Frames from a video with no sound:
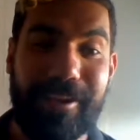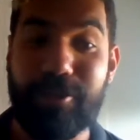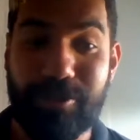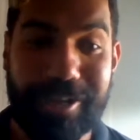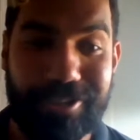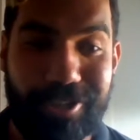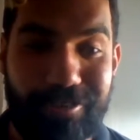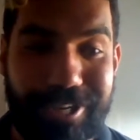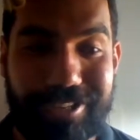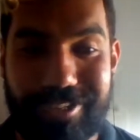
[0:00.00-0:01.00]
I do actually
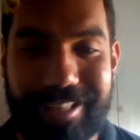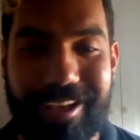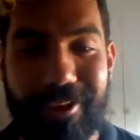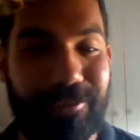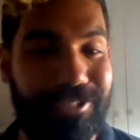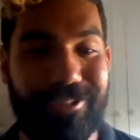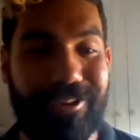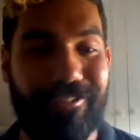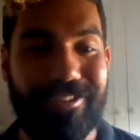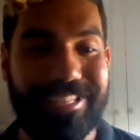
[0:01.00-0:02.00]
wish that I was in the
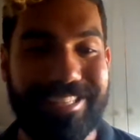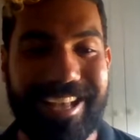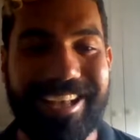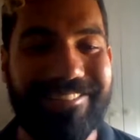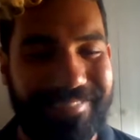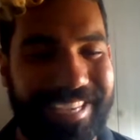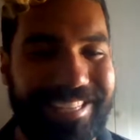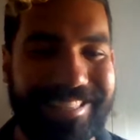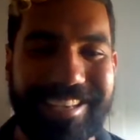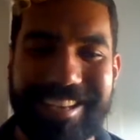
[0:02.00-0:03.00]
office
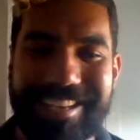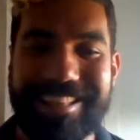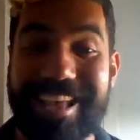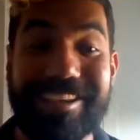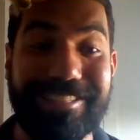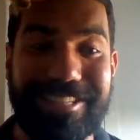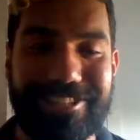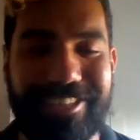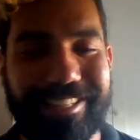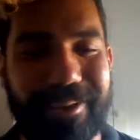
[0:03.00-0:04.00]
because the air
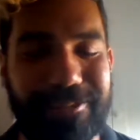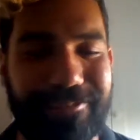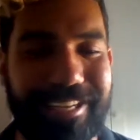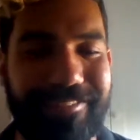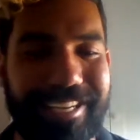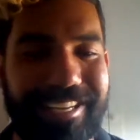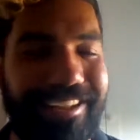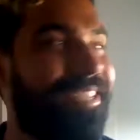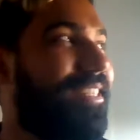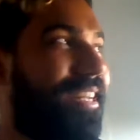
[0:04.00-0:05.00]
conditioning there was really, really
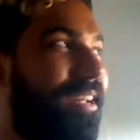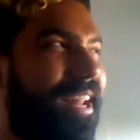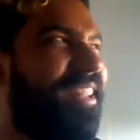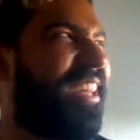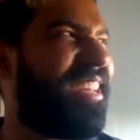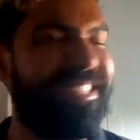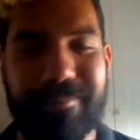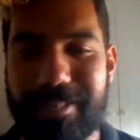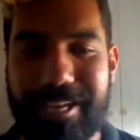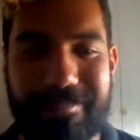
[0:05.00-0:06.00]
nice. And that is
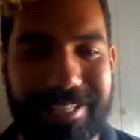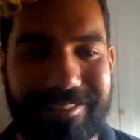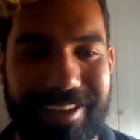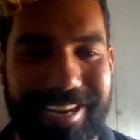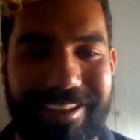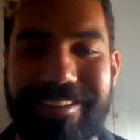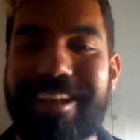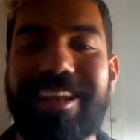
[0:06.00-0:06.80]
something I miss right now.